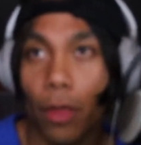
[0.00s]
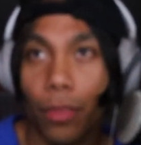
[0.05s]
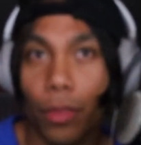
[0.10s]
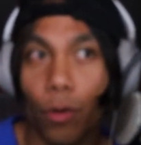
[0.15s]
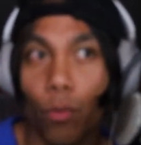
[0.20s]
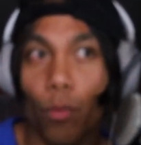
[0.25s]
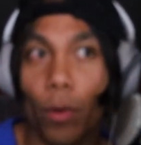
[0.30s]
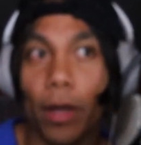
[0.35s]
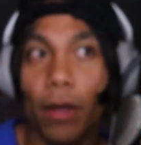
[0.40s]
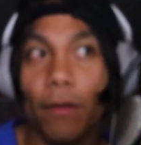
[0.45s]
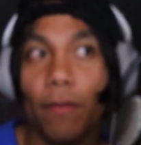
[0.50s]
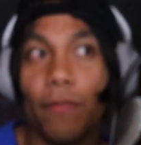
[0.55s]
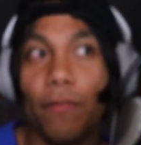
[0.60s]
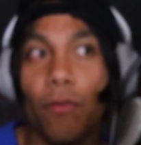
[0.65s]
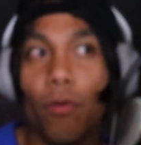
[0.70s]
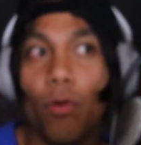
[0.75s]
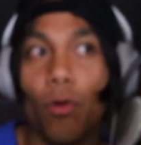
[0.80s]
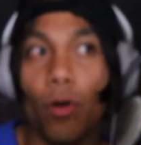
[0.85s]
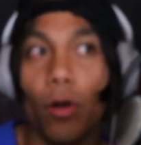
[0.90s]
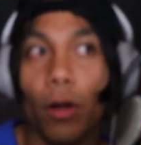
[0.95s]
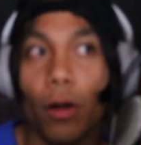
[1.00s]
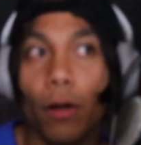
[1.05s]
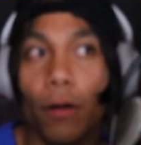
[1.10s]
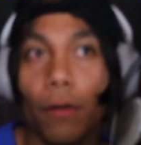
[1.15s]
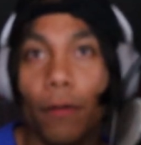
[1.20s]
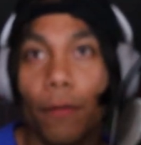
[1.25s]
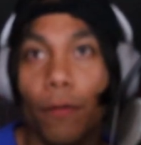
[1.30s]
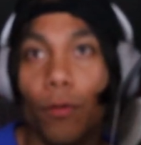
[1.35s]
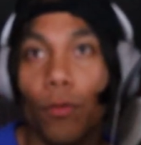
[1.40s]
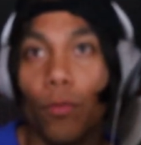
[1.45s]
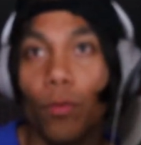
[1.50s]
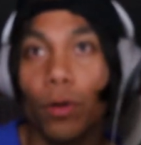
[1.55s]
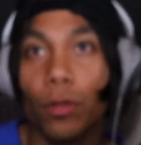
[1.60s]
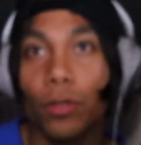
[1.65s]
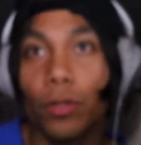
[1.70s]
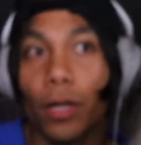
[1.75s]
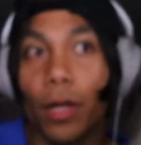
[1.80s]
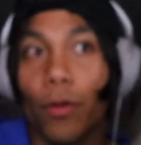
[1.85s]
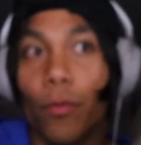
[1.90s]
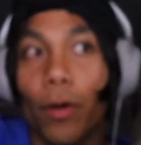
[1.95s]
They wait for, what
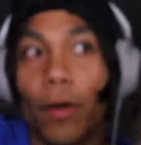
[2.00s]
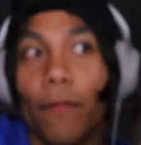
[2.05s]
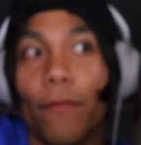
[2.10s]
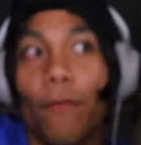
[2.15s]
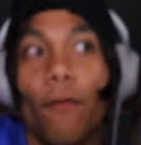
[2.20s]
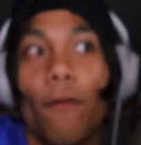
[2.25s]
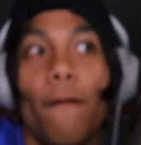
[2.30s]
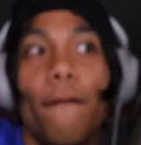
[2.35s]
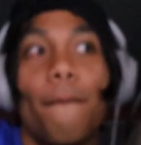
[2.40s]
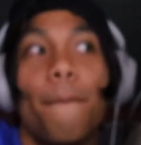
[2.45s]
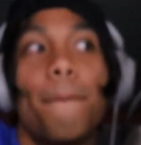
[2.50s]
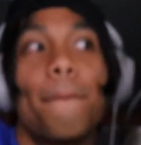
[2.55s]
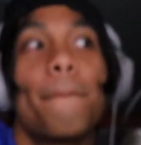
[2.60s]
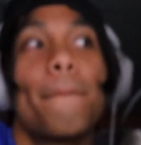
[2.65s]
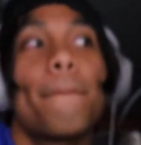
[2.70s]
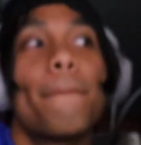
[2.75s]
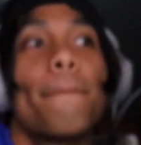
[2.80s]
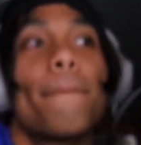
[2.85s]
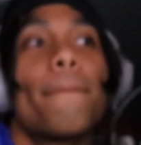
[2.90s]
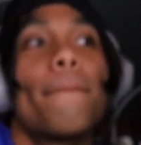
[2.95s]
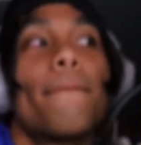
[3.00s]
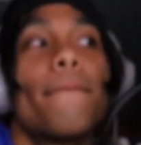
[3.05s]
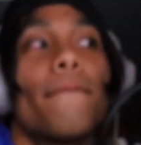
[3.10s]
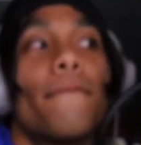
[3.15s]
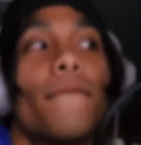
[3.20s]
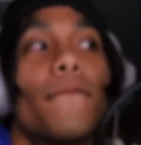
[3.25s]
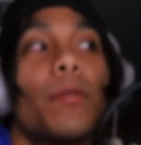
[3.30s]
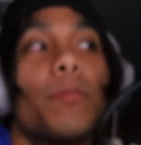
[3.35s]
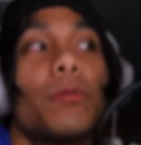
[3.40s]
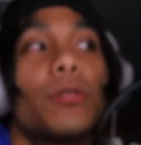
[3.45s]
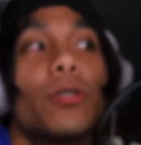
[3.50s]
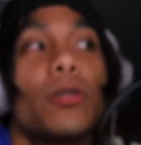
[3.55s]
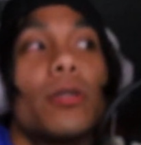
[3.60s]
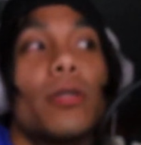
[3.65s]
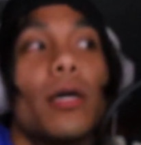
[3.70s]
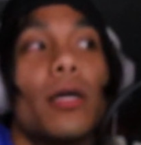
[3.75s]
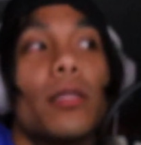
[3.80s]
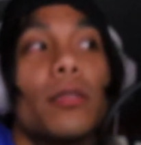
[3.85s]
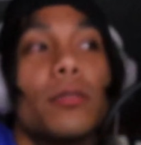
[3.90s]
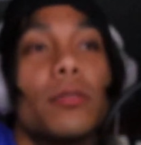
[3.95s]
do they wait for? Let me turn down